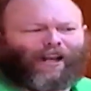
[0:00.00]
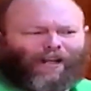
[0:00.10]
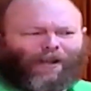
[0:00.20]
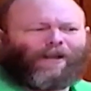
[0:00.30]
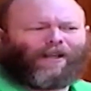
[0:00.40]

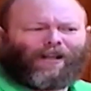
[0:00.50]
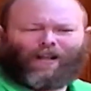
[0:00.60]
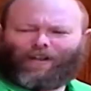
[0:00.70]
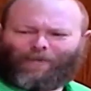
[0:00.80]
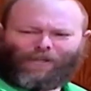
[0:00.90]
Let me
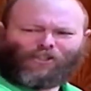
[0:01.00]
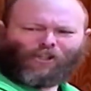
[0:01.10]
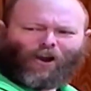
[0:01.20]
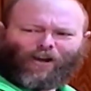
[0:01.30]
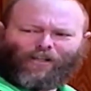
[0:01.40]
just
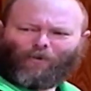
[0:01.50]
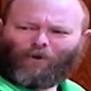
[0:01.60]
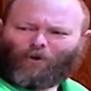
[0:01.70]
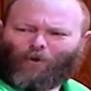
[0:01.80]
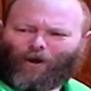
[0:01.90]
talk to you
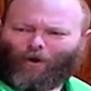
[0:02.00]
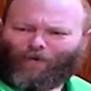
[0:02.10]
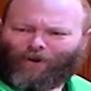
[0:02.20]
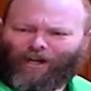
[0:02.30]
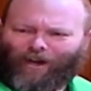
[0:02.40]
real quick
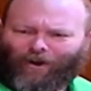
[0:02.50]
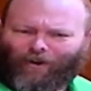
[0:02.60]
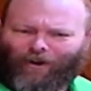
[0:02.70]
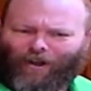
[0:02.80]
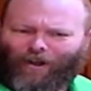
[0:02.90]
over here